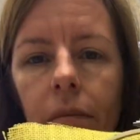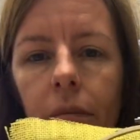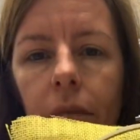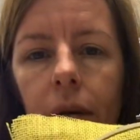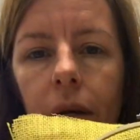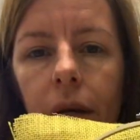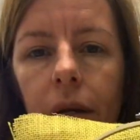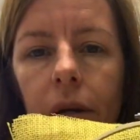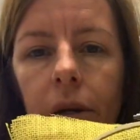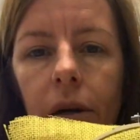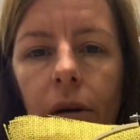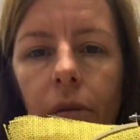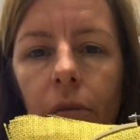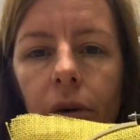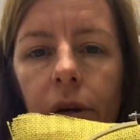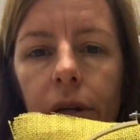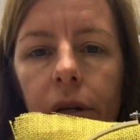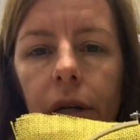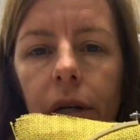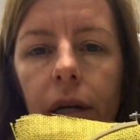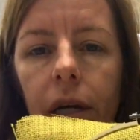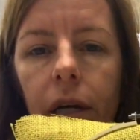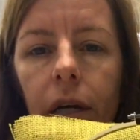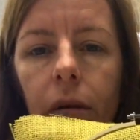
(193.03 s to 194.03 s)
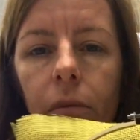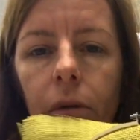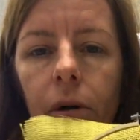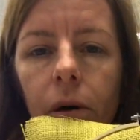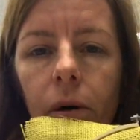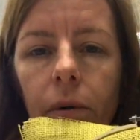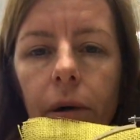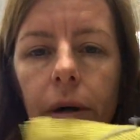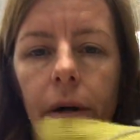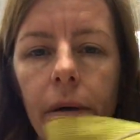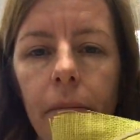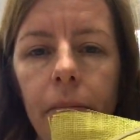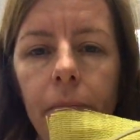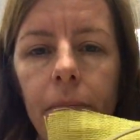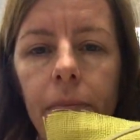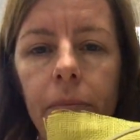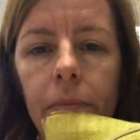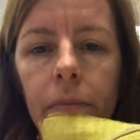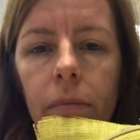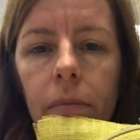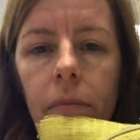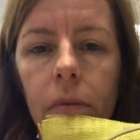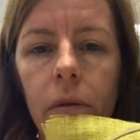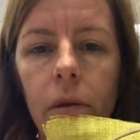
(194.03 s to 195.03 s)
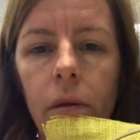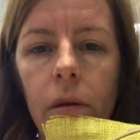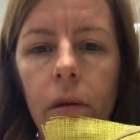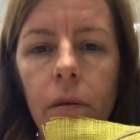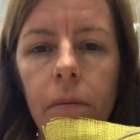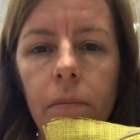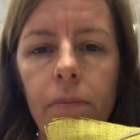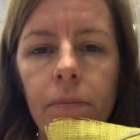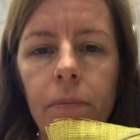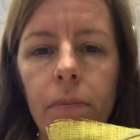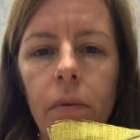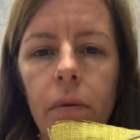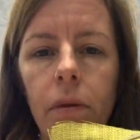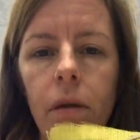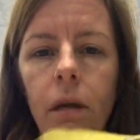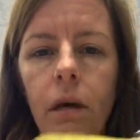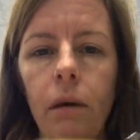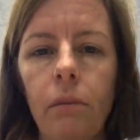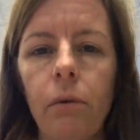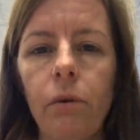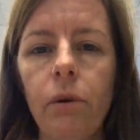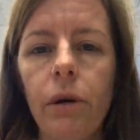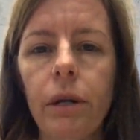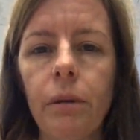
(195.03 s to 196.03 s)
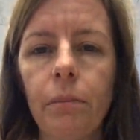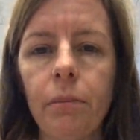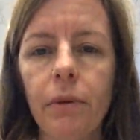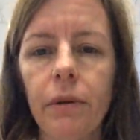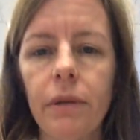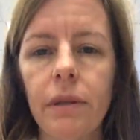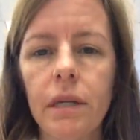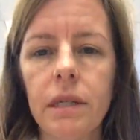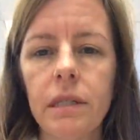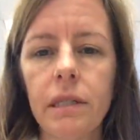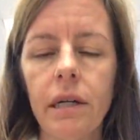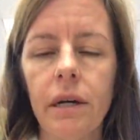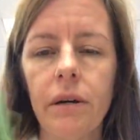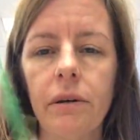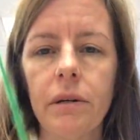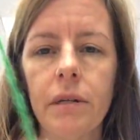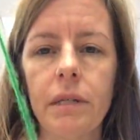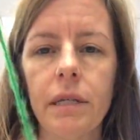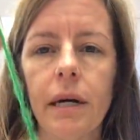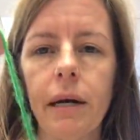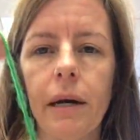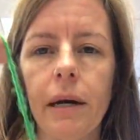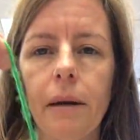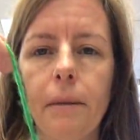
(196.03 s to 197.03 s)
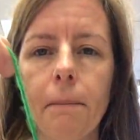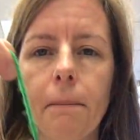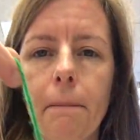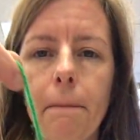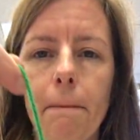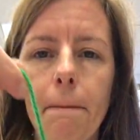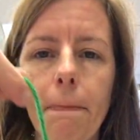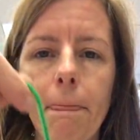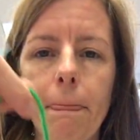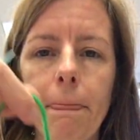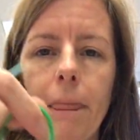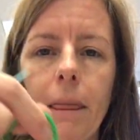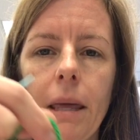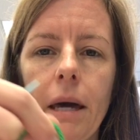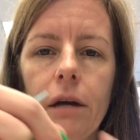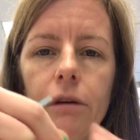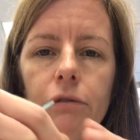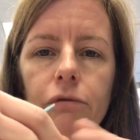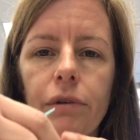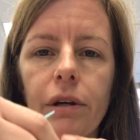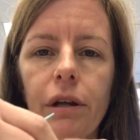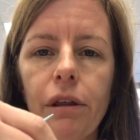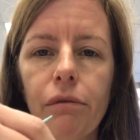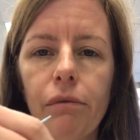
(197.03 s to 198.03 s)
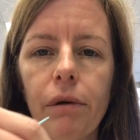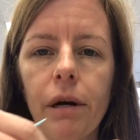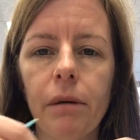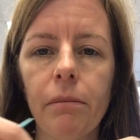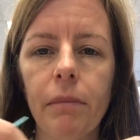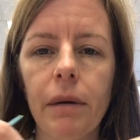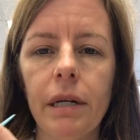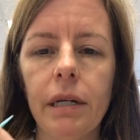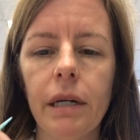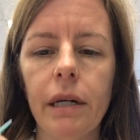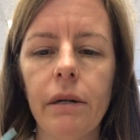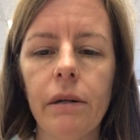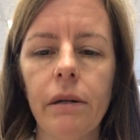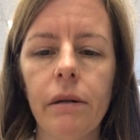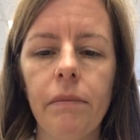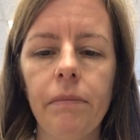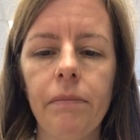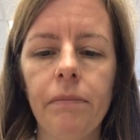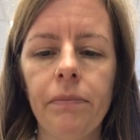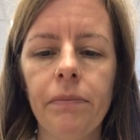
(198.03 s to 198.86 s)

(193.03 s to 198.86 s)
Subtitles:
and now I'm ready to keep going. I'm going to put this down a second and rethread my needle.